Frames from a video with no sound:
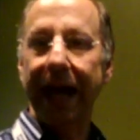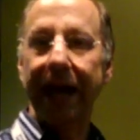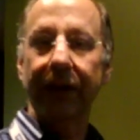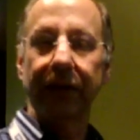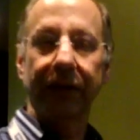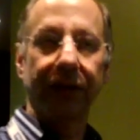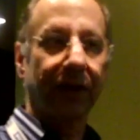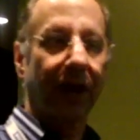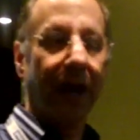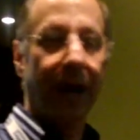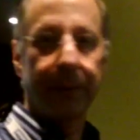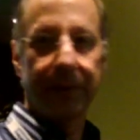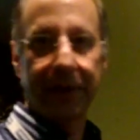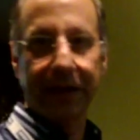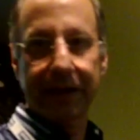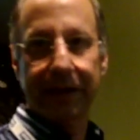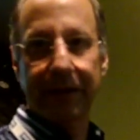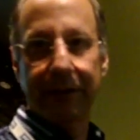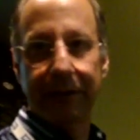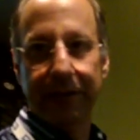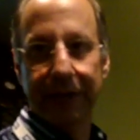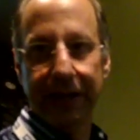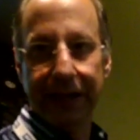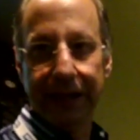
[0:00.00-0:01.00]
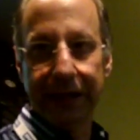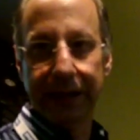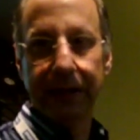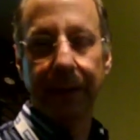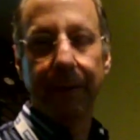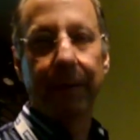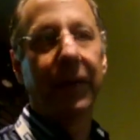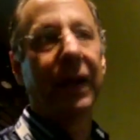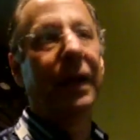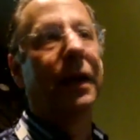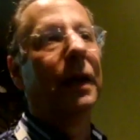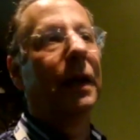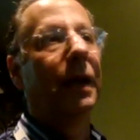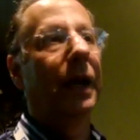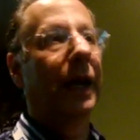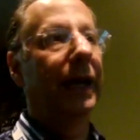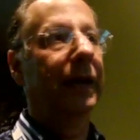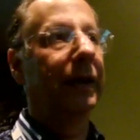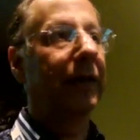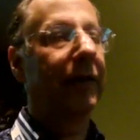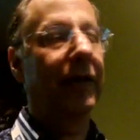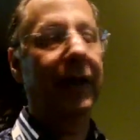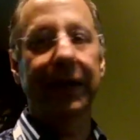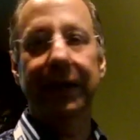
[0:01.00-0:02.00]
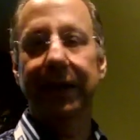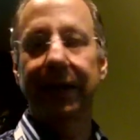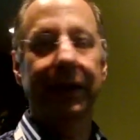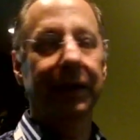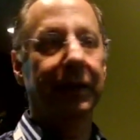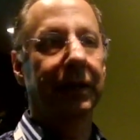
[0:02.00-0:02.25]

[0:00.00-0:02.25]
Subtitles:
as objectivity, and that